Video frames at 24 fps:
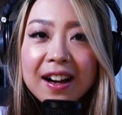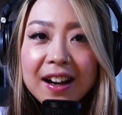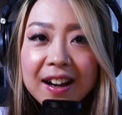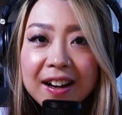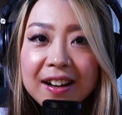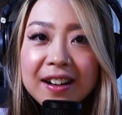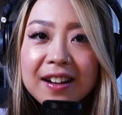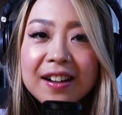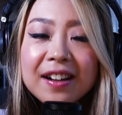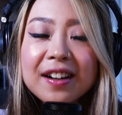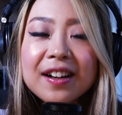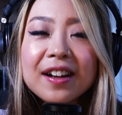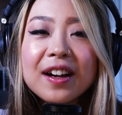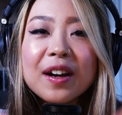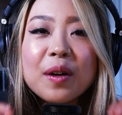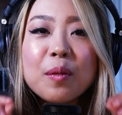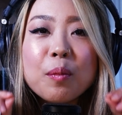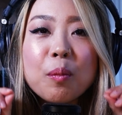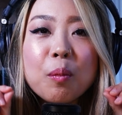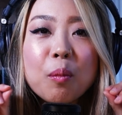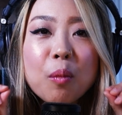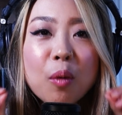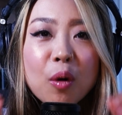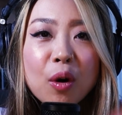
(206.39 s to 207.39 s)
are
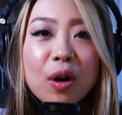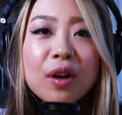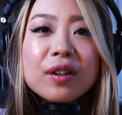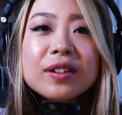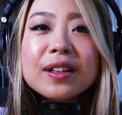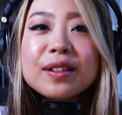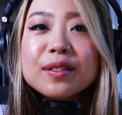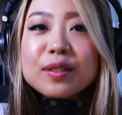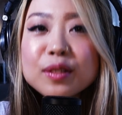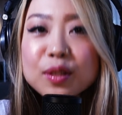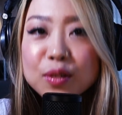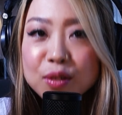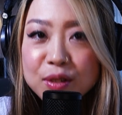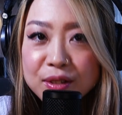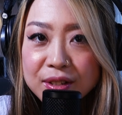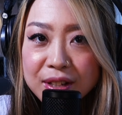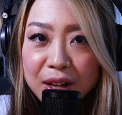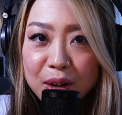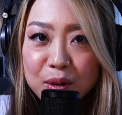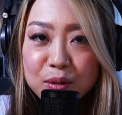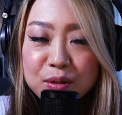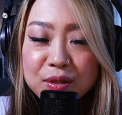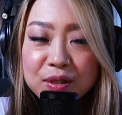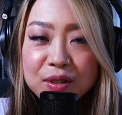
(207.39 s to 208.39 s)
more than
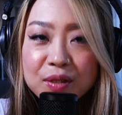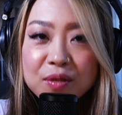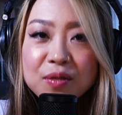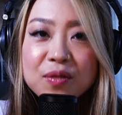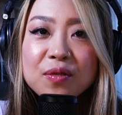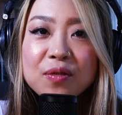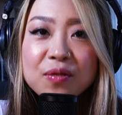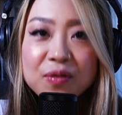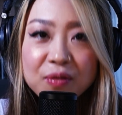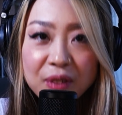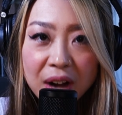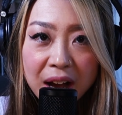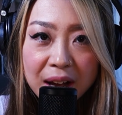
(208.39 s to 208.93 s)
2,500.